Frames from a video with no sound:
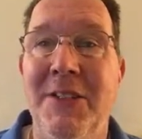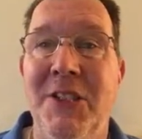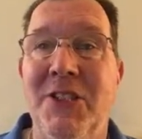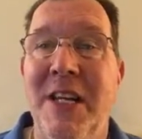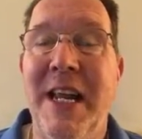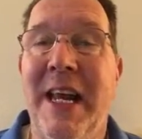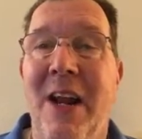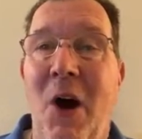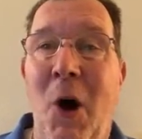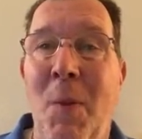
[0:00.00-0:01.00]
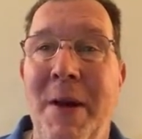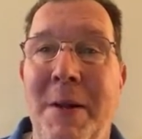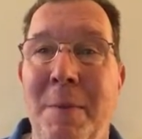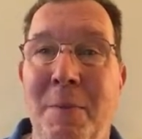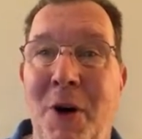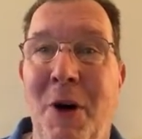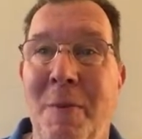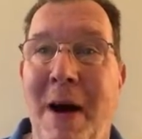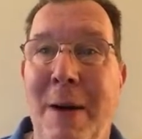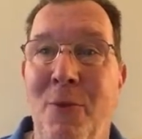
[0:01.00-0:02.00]
just sitting at home and
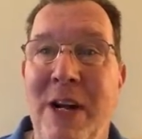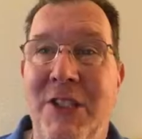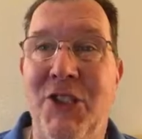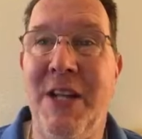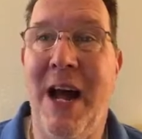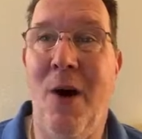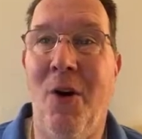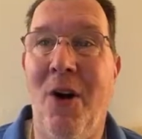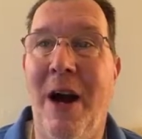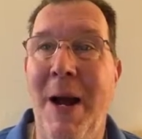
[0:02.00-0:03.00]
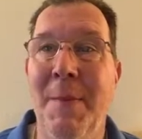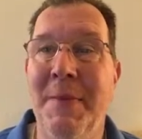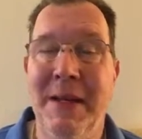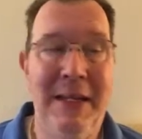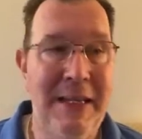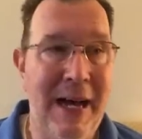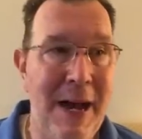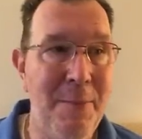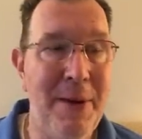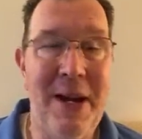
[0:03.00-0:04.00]
boom, I'm rich now, or I'm
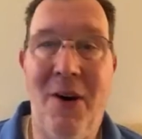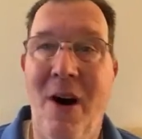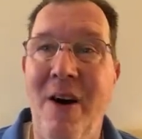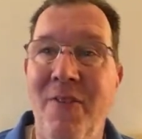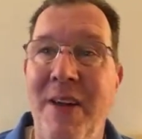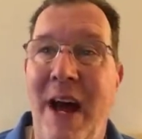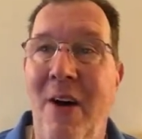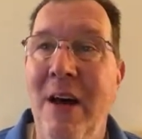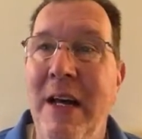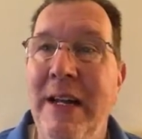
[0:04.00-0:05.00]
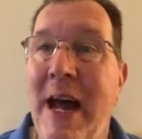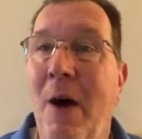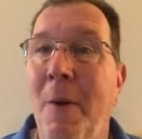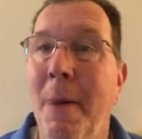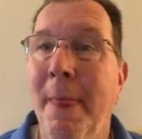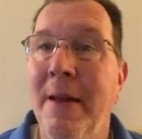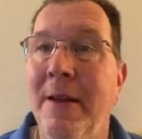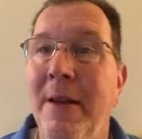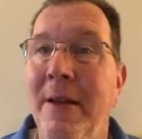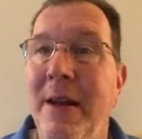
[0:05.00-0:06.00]
better off now. Now,
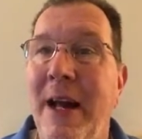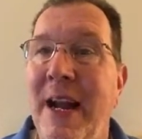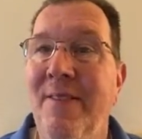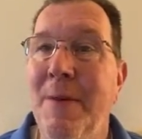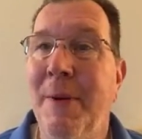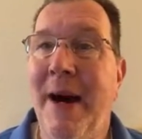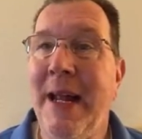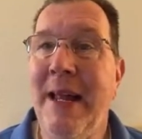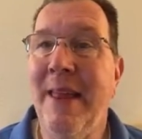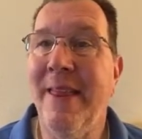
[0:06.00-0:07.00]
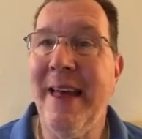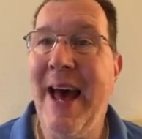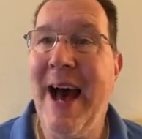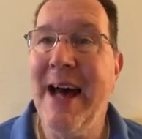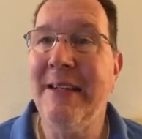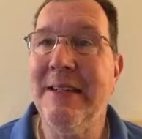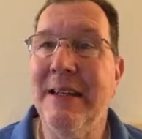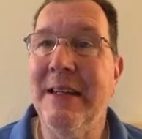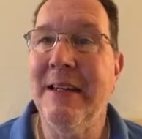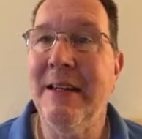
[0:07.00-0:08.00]
not everybody that
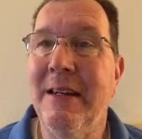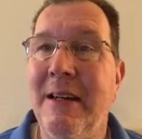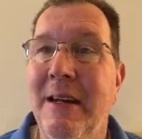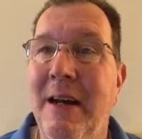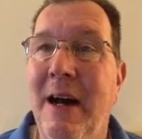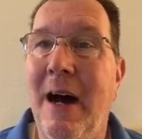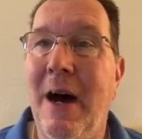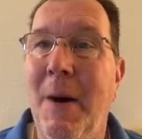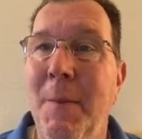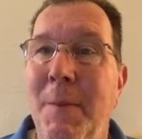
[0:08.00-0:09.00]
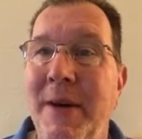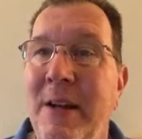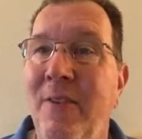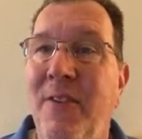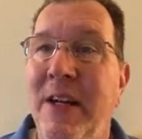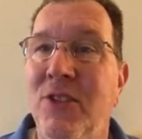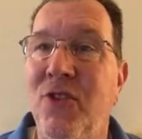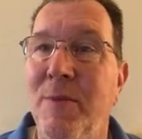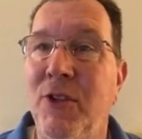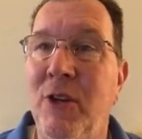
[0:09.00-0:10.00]
benefits
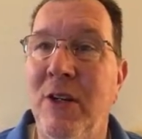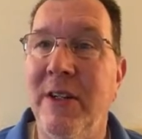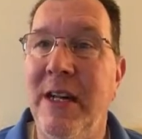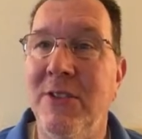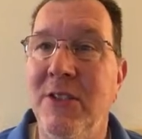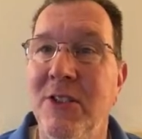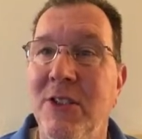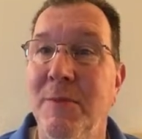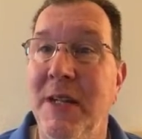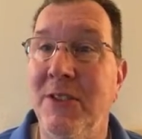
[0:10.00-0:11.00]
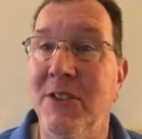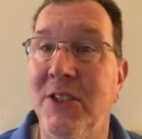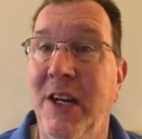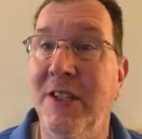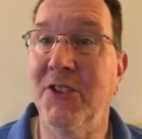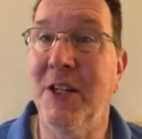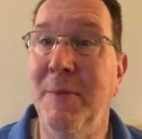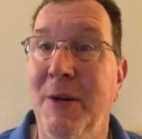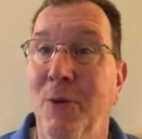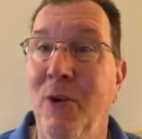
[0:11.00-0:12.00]
from the trickle-down system necessarily is going to
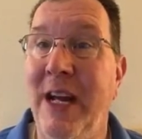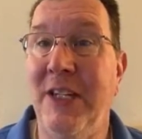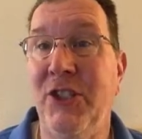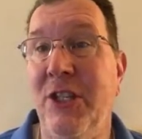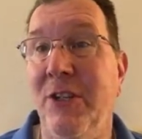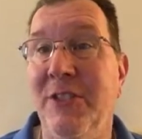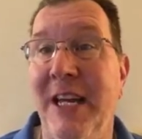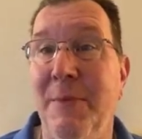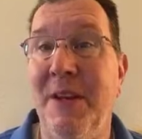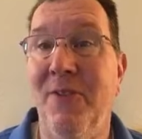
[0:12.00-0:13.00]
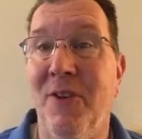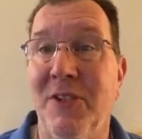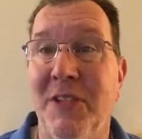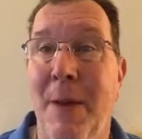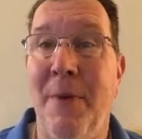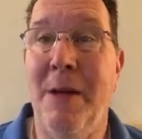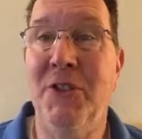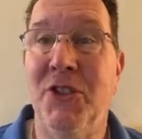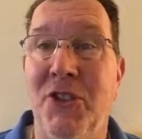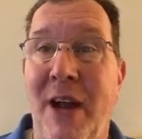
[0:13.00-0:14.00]
be rich. Take me, for example. I'm
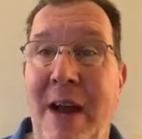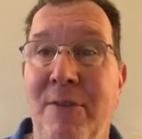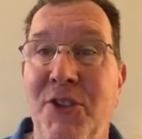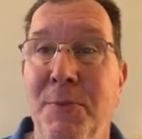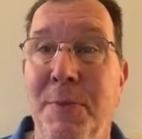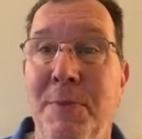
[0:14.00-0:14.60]
just your average